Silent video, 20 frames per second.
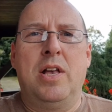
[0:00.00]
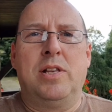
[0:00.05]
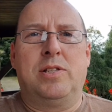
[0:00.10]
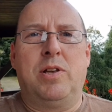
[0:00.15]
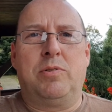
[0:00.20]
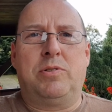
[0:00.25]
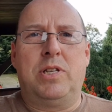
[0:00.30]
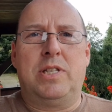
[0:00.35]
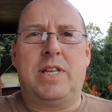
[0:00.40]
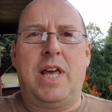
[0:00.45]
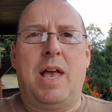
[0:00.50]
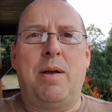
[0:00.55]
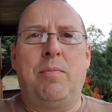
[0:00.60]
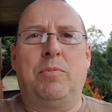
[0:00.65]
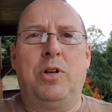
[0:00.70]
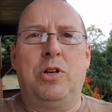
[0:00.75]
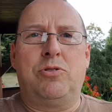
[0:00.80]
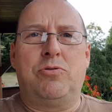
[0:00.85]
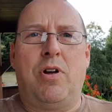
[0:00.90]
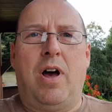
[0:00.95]
So today I'm
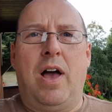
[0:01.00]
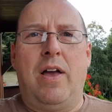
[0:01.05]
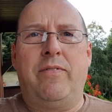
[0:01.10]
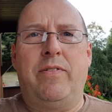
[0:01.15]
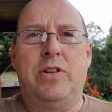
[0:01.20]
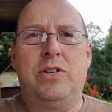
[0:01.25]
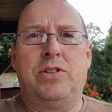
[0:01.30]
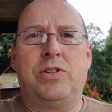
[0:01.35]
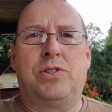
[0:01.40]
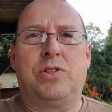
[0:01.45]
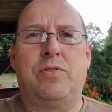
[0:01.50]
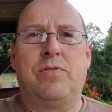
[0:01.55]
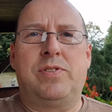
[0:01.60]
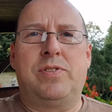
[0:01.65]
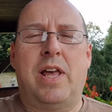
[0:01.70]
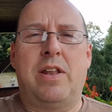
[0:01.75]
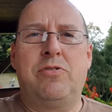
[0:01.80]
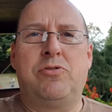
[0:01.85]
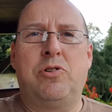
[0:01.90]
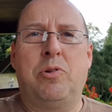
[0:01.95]
going to drive into sort of
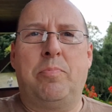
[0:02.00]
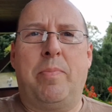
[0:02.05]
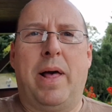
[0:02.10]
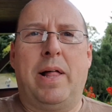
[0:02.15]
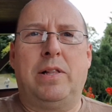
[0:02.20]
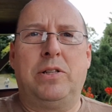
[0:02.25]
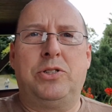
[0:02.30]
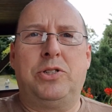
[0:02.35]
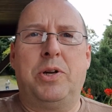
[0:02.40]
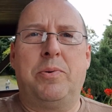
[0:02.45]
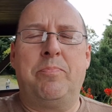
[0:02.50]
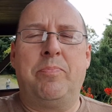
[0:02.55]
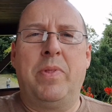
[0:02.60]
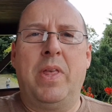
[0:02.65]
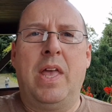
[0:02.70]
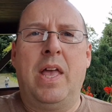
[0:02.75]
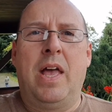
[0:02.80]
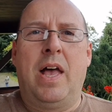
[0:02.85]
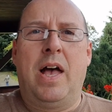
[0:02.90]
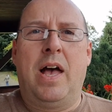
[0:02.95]
central
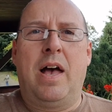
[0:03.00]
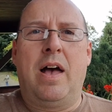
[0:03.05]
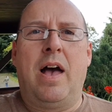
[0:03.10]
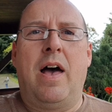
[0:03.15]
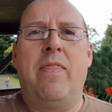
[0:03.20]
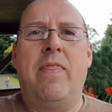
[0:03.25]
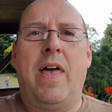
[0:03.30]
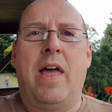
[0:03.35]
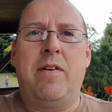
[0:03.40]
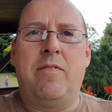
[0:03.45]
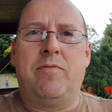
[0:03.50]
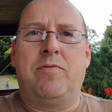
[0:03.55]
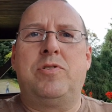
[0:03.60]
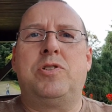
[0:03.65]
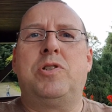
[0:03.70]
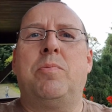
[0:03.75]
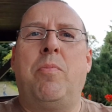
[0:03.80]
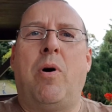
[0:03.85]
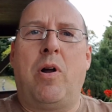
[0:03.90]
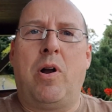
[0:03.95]
Belgium, and then
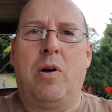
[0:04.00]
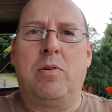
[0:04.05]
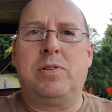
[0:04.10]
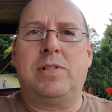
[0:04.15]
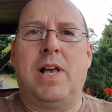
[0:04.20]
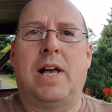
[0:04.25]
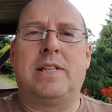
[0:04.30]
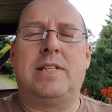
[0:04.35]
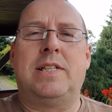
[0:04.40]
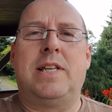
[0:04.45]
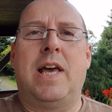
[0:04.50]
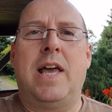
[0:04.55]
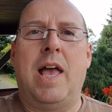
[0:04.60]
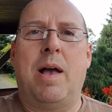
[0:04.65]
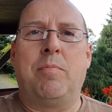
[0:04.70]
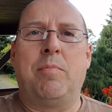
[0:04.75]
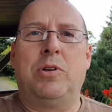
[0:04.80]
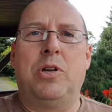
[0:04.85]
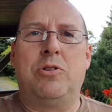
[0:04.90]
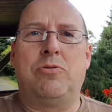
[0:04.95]
tomorrow,
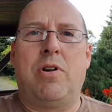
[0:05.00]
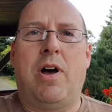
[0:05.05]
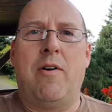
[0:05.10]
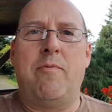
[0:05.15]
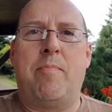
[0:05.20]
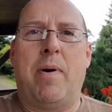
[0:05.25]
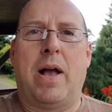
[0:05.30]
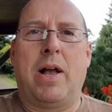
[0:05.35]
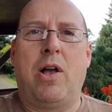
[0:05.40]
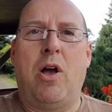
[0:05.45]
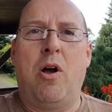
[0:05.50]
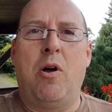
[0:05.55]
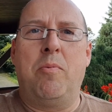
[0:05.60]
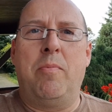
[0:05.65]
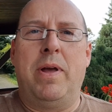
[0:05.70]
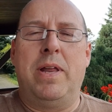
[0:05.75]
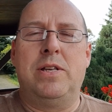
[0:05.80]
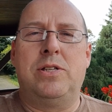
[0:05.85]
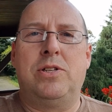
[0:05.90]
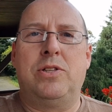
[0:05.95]
Saturday, I'm going to drive back
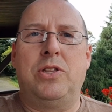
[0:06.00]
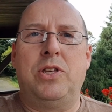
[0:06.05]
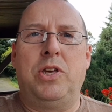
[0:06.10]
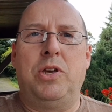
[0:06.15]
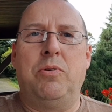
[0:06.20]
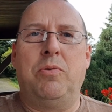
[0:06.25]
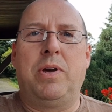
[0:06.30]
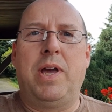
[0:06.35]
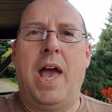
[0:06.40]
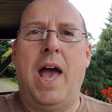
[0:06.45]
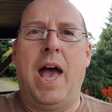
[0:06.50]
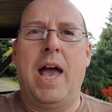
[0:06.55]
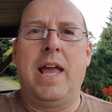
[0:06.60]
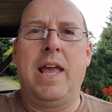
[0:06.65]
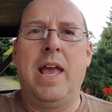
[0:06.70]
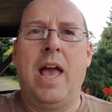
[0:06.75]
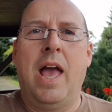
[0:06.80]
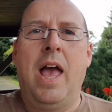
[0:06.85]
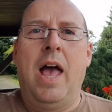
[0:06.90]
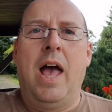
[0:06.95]
home into the
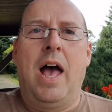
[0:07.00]
UK.